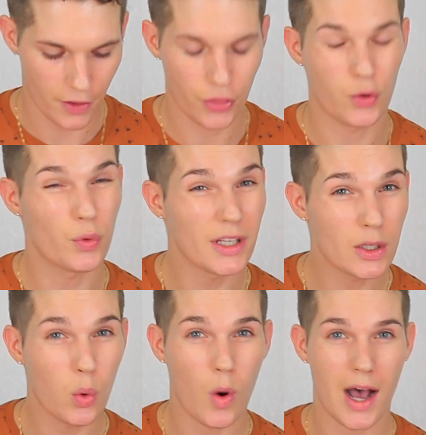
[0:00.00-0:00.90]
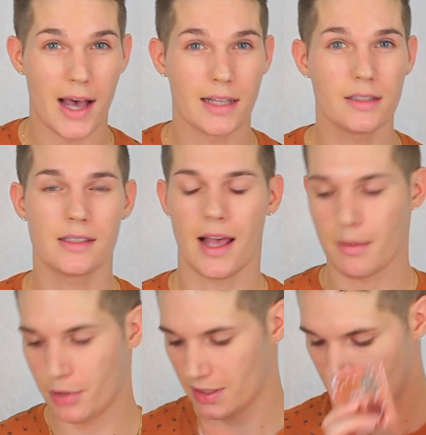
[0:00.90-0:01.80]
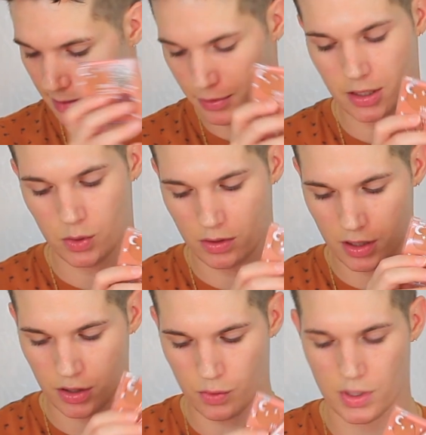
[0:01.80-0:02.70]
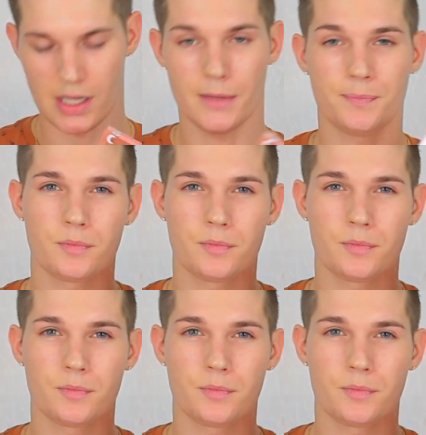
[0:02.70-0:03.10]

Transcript: 3 quads. I picked up 2 of the 3.